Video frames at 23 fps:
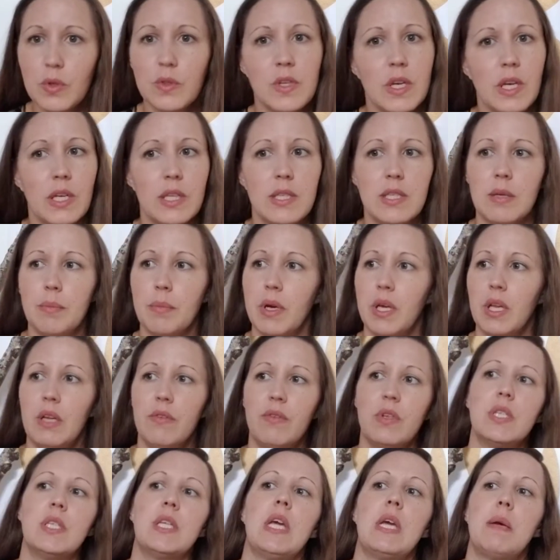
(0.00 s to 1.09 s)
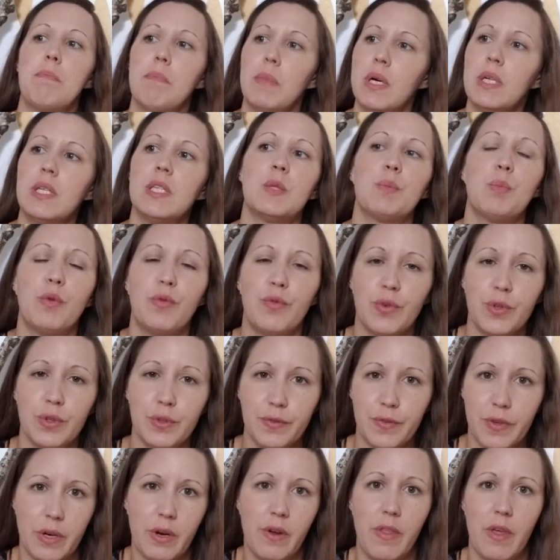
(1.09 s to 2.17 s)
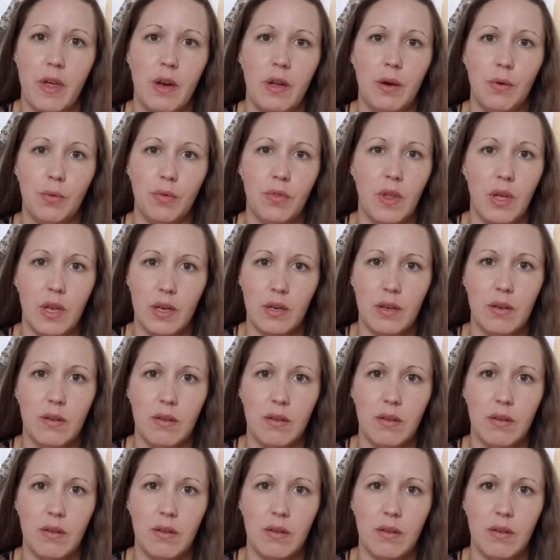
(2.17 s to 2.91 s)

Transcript: dates, it might even take months before you figure that out that